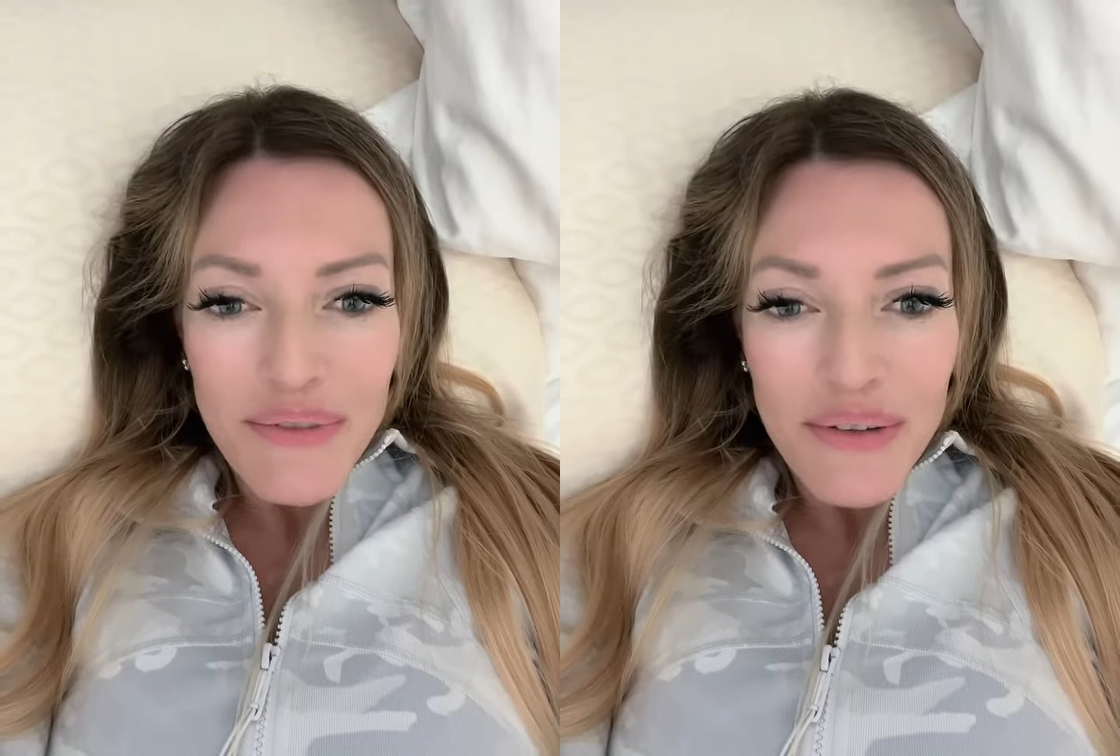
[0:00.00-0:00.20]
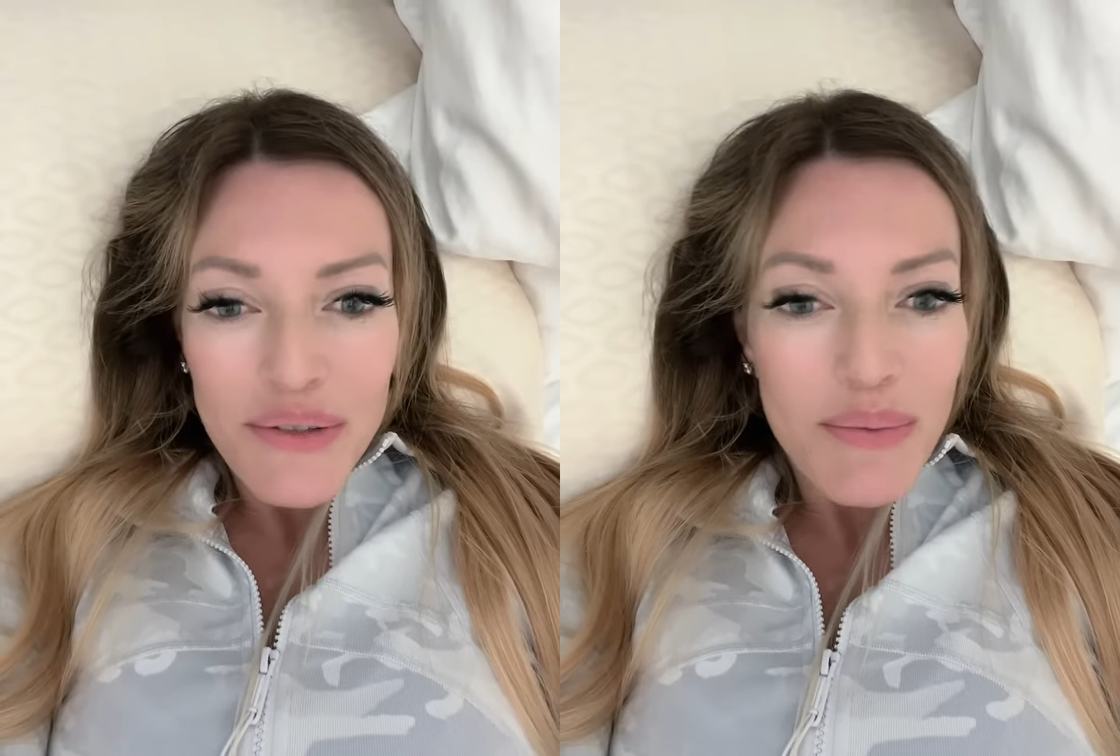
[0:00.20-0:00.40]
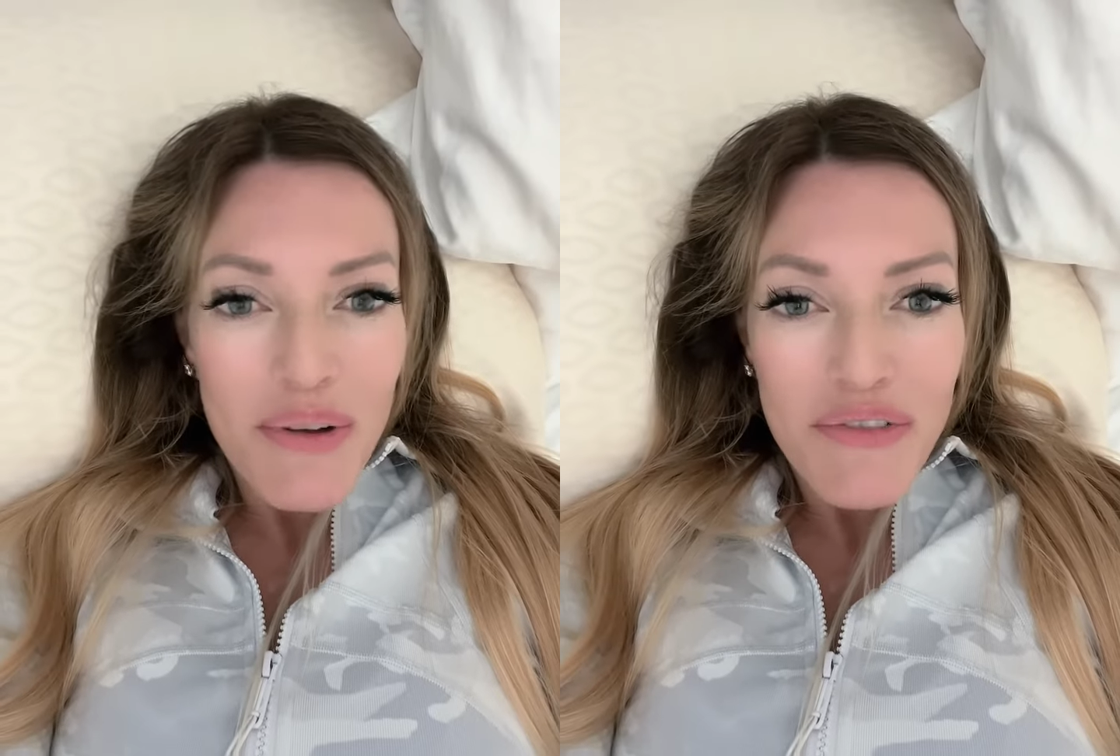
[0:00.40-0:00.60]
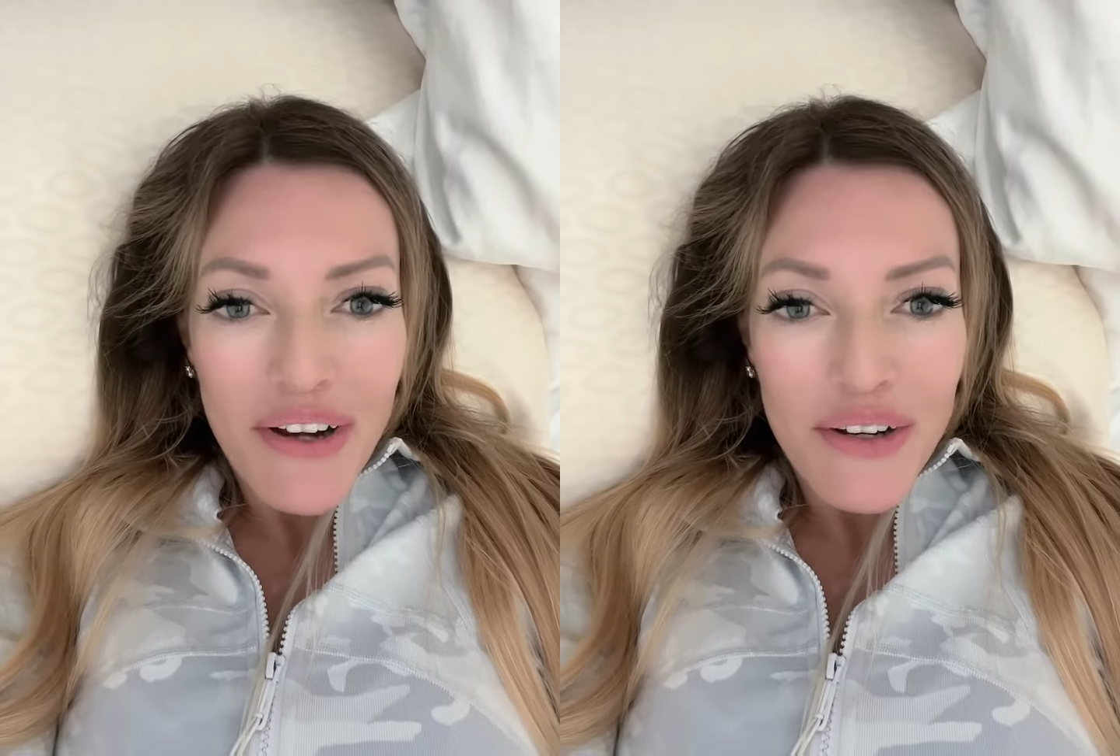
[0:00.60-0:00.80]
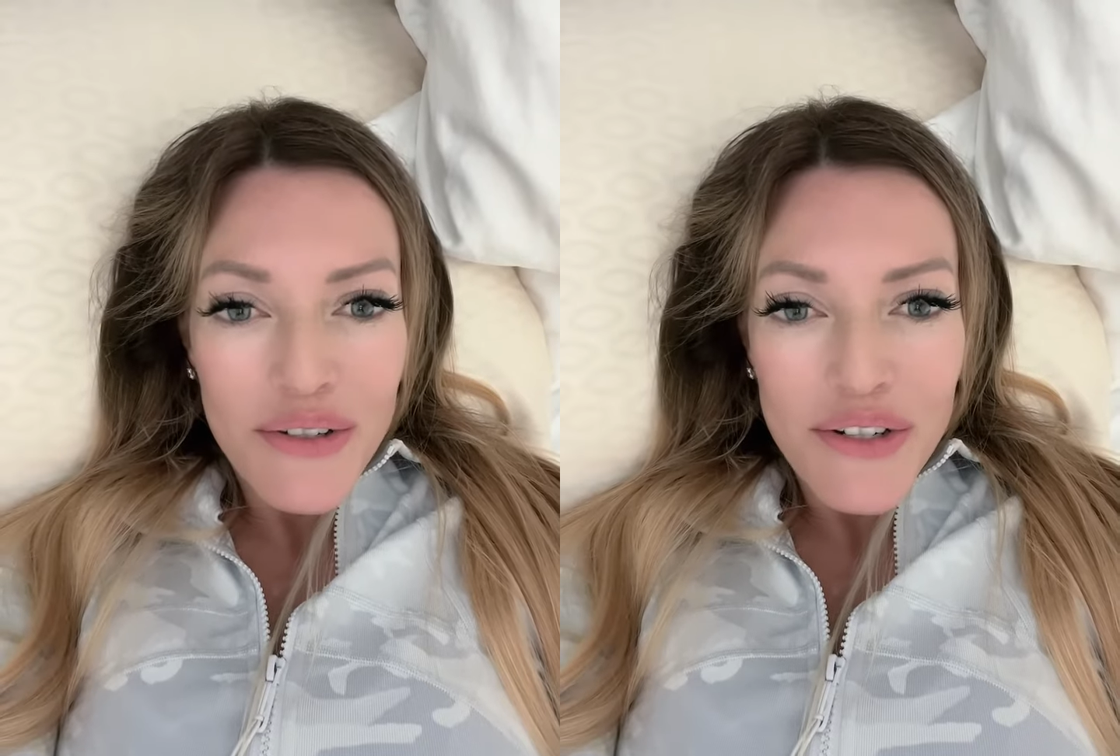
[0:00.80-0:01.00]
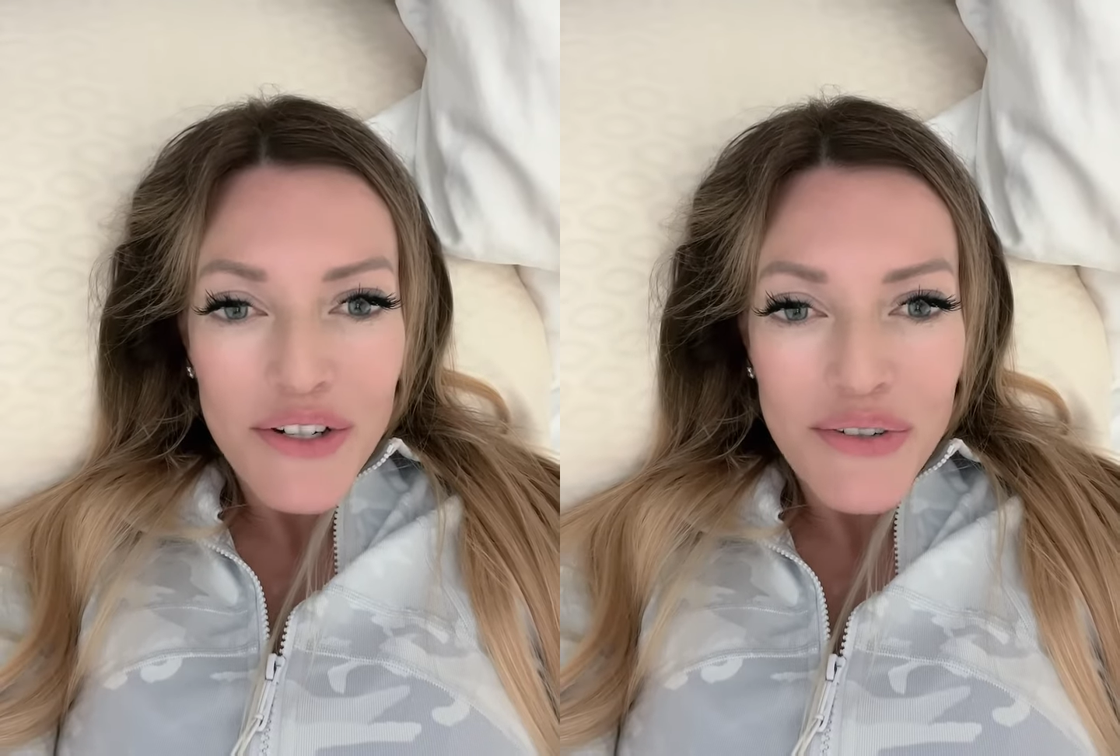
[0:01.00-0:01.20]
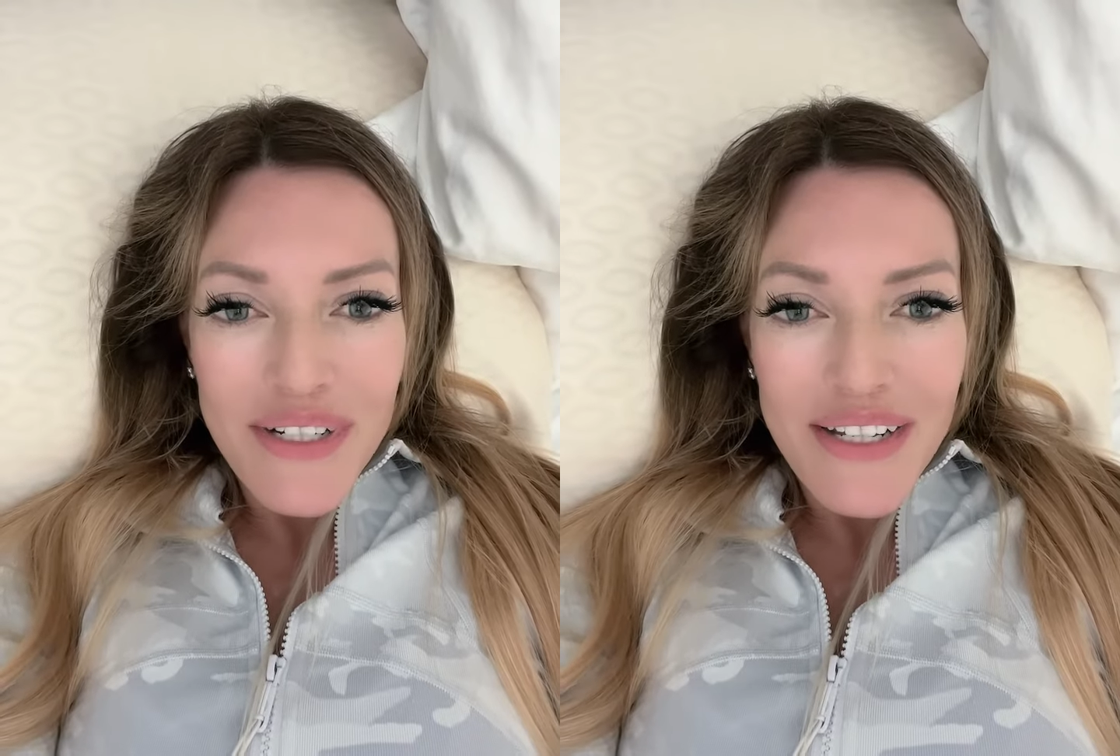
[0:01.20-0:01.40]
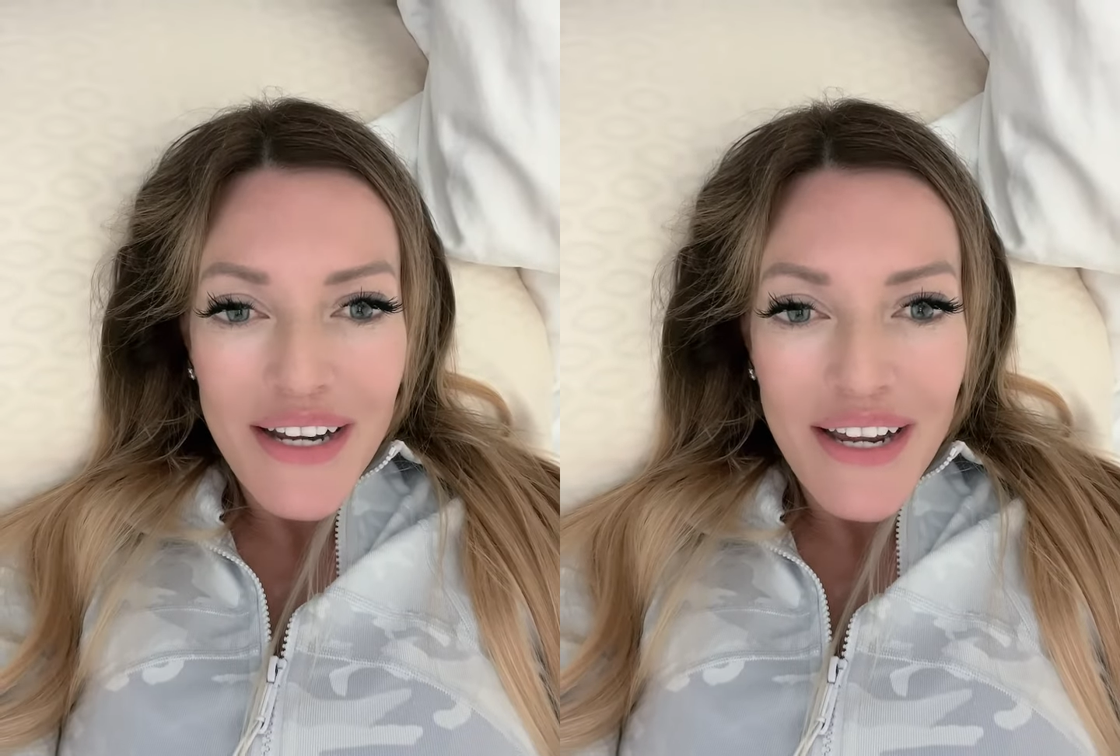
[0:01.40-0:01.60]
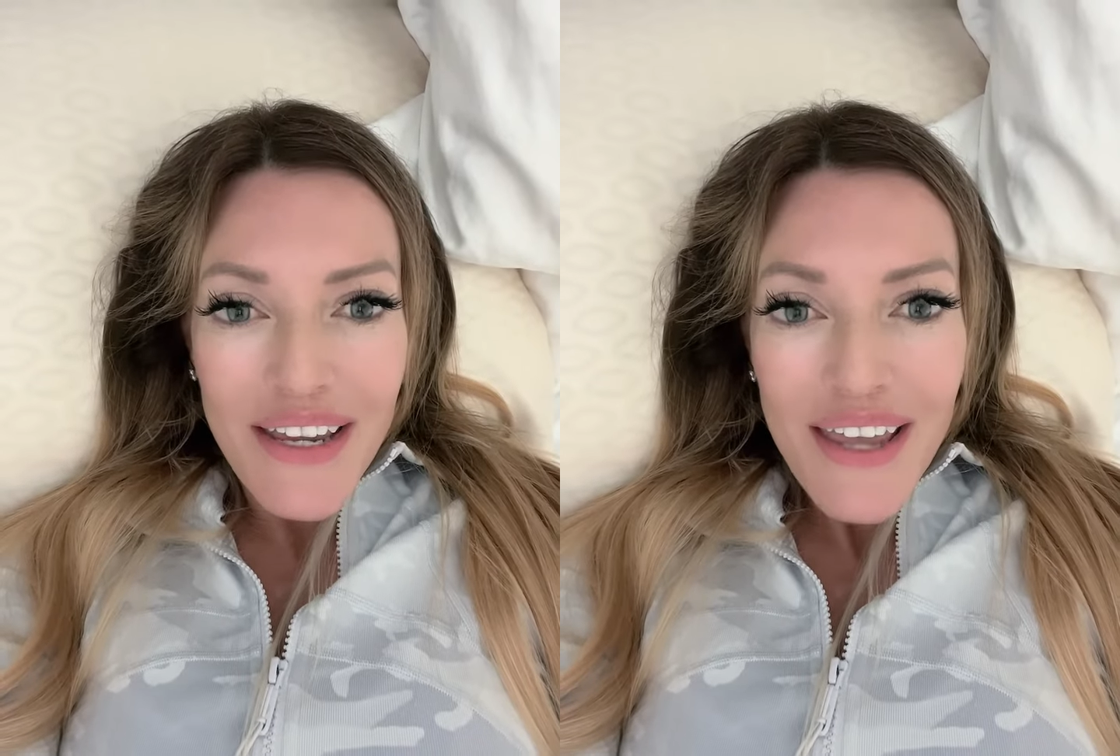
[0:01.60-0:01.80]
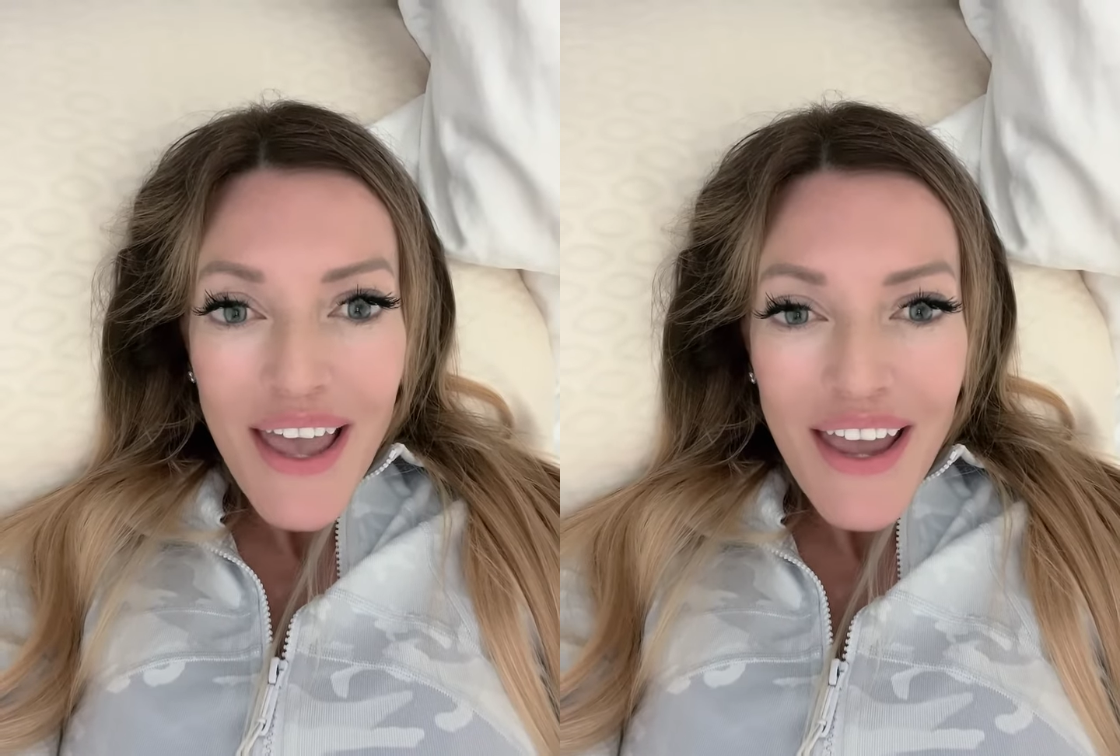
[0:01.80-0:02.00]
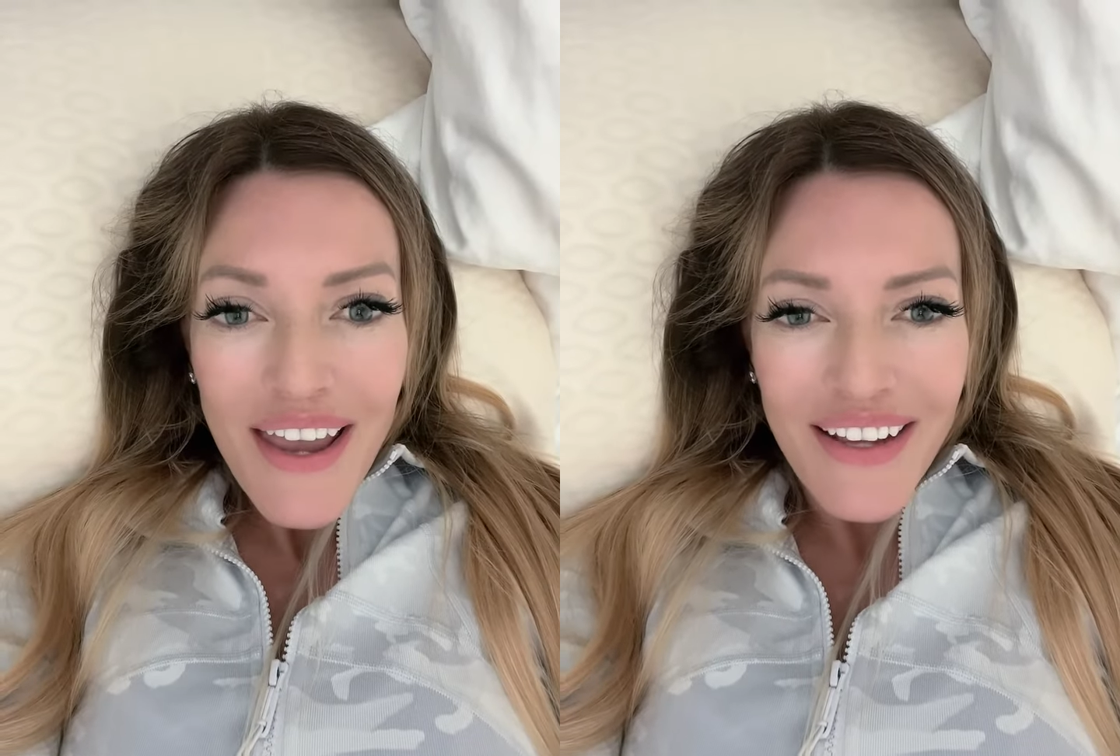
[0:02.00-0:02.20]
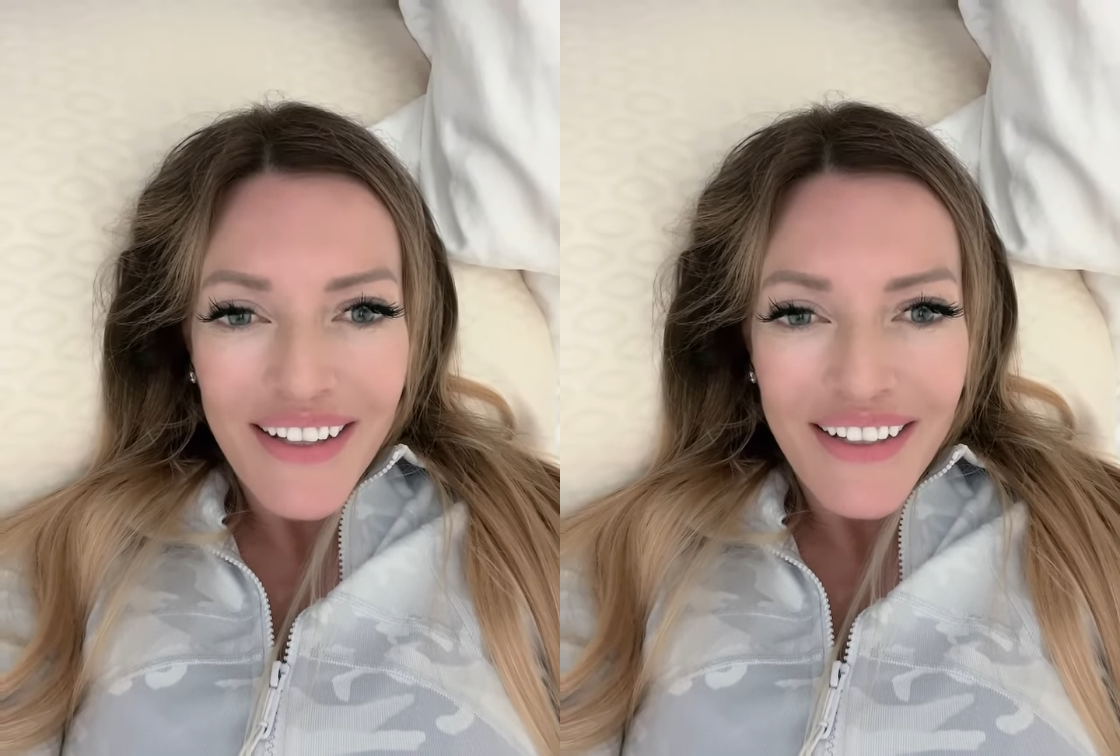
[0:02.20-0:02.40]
It was my final surgery today. Yay!